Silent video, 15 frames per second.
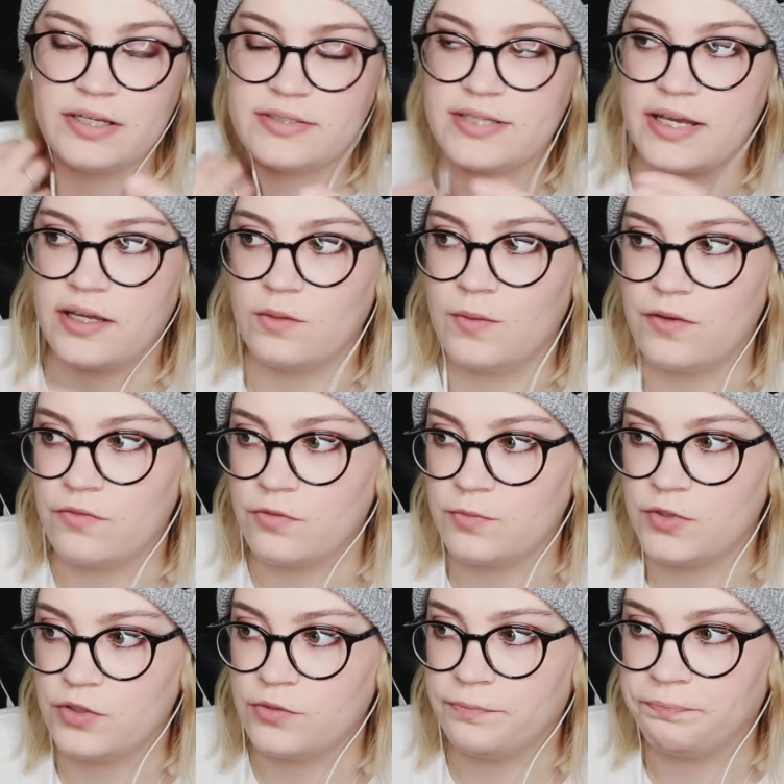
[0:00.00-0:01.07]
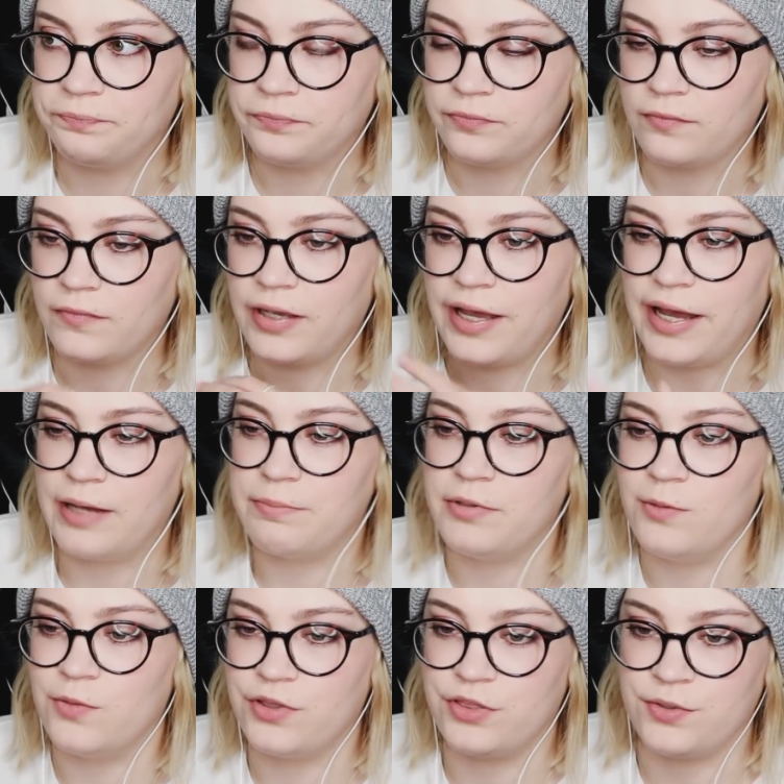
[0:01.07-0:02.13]
being taken away from you,
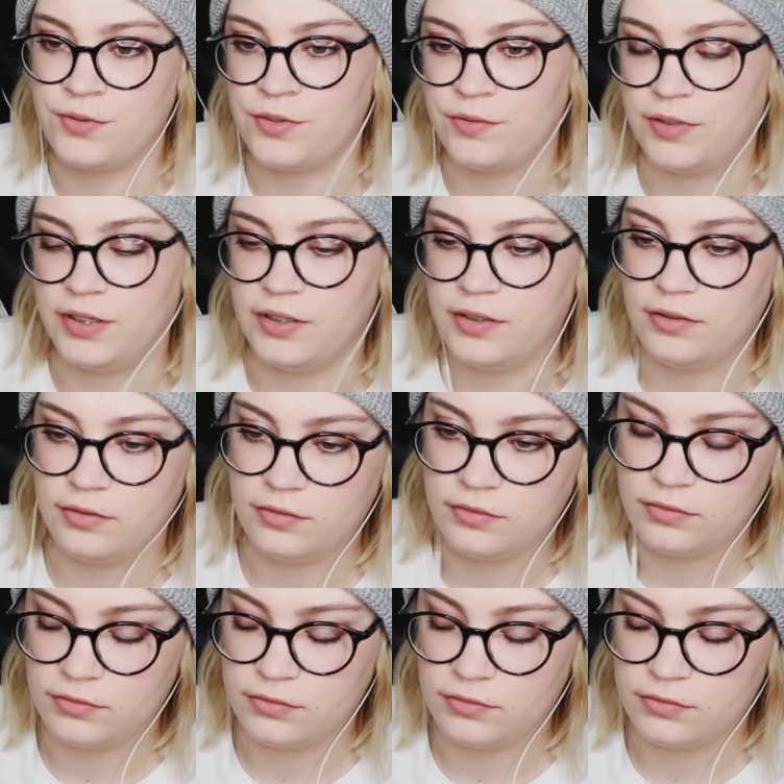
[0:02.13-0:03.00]
happy with their own kid.